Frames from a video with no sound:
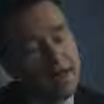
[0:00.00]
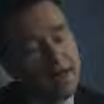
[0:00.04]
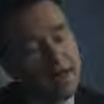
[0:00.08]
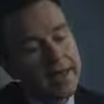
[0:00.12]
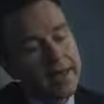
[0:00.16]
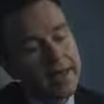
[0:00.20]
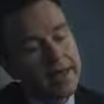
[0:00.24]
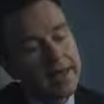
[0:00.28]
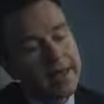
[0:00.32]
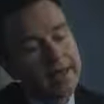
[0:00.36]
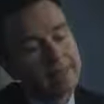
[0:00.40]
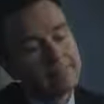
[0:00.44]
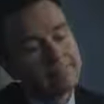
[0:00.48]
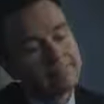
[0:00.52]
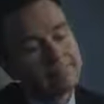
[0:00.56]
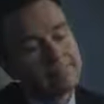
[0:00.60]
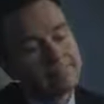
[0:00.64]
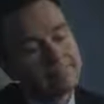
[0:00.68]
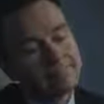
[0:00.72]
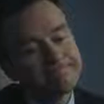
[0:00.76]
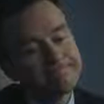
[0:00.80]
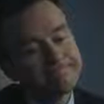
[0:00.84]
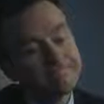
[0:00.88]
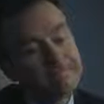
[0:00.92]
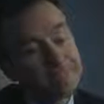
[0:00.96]

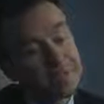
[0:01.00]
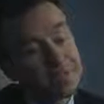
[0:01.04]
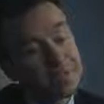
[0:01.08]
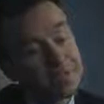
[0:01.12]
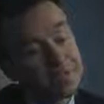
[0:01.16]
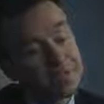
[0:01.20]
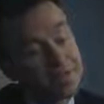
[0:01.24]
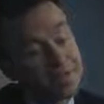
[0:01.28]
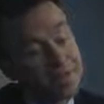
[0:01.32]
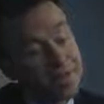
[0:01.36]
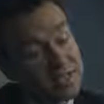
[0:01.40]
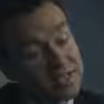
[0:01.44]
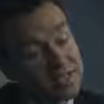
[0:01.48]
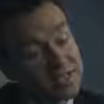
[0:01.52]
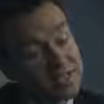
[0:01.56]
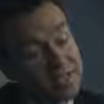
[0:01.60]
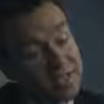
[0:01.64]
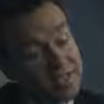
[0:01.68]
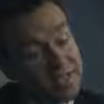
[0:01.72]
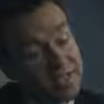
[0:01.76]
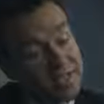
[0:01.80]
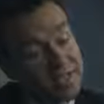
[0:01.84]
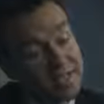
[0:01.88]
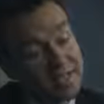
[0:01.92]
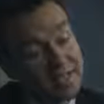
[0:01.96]
That's a good question.
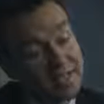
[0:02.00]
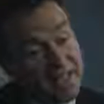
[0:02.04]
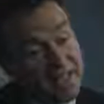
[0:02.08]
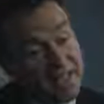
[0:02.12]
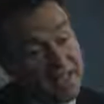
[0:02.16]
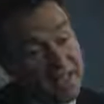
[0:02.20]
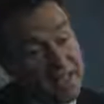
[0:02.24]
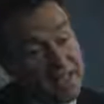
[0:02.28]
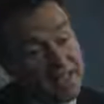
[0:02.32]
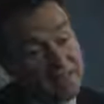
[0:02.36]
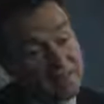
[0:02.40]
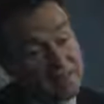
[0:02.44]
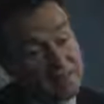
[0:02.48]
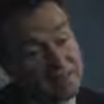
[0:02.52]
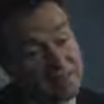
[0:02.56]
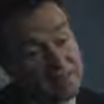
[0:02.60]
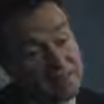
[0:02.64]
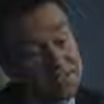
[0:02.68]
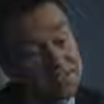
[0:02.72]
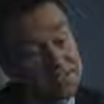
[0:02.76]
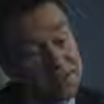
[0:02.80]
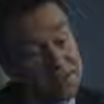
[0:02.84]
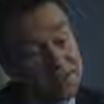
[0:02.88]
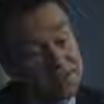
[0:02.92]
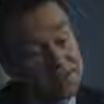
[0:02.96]
I think, again, as
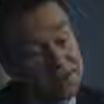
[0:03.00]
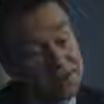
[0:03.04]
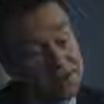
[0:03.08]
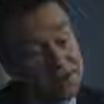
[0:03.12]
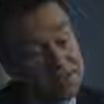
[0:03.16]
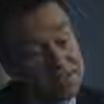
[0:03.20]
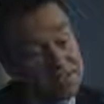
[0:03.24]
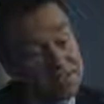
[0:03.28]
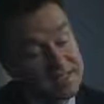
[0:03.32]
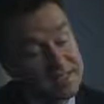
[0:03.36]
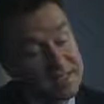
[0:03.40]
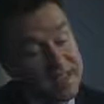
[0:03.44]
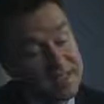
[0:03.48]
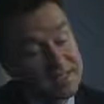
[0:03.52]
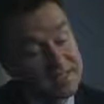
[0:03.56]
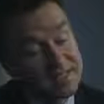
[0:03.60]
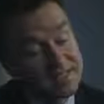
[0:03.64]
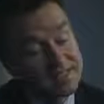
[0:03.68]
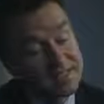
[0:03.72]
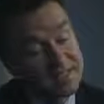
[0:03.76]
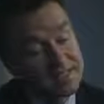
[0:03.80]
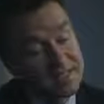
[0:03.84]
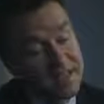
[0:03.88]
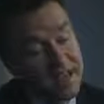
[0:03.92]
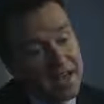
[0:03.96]
multifactorial is the
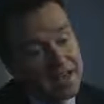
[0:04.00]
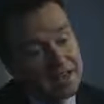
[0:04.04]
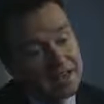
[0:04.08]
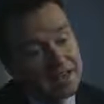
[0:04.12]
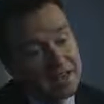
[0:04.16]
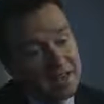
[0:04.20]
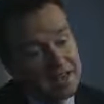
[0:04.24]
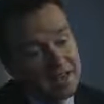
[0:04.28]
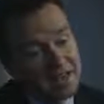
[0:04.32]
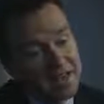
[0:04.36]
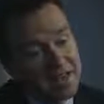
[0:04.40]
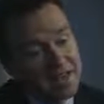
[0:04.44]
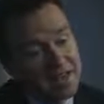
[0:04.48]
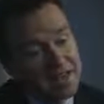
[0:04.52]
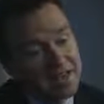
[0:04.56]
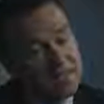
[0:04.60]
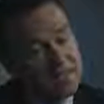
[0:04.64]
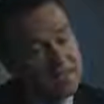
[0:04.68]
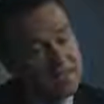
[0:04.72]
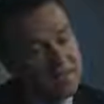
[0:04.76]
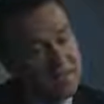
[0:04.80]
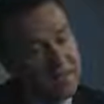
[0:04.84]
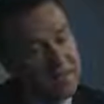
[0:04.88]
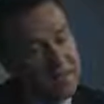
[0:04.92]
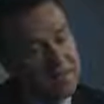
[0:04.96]
answer to that. I
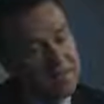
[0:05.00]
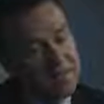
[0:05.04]
think